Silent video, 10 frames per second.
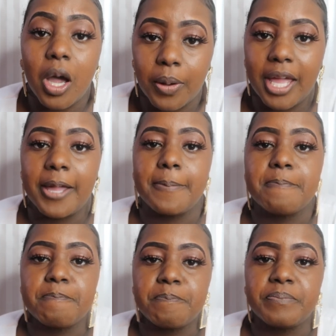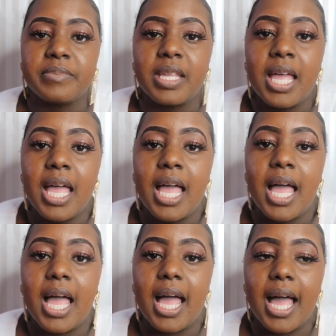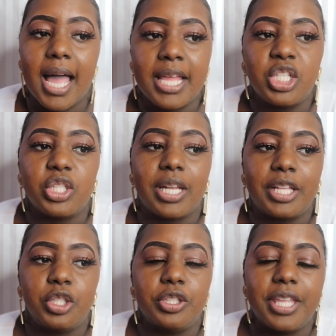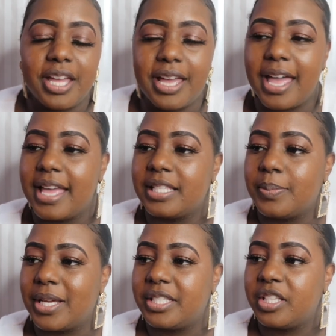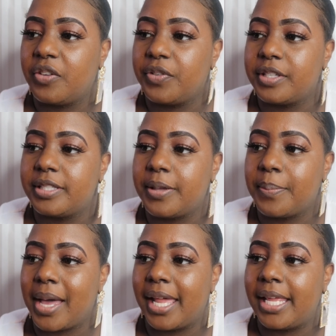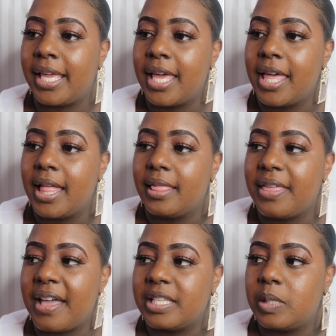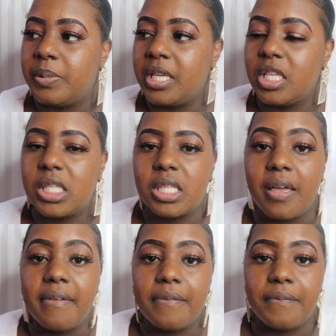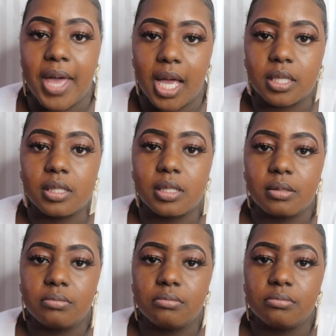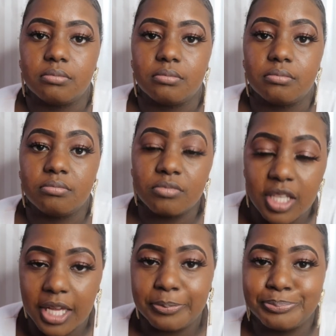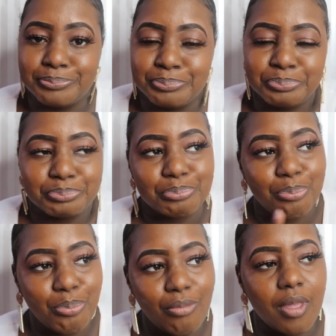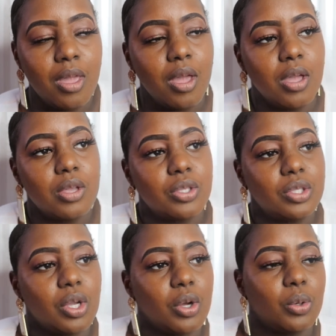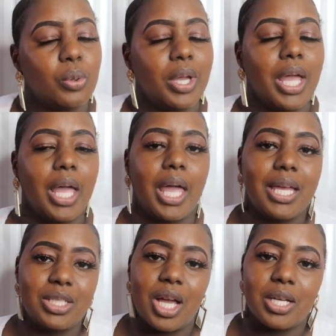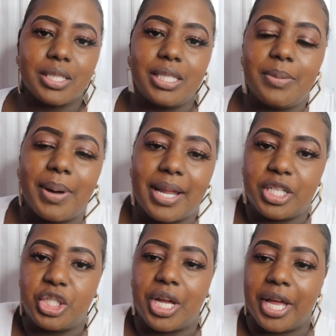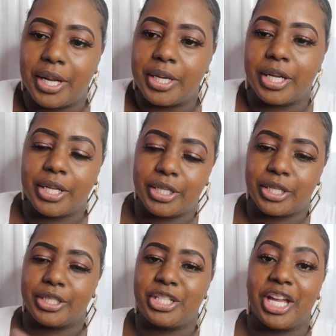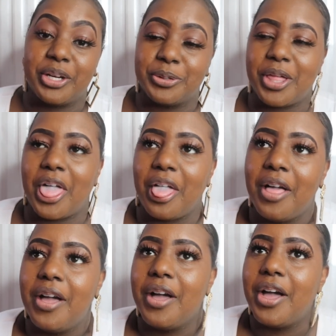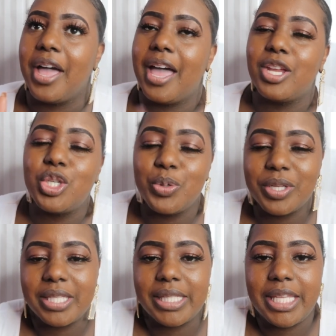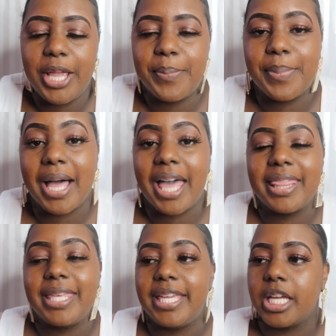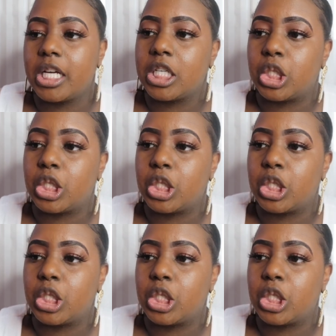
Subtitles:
okay? I just like to think as myself as somebody that speaks facts, okay? So, as y'all can see by the channel, as you can see by the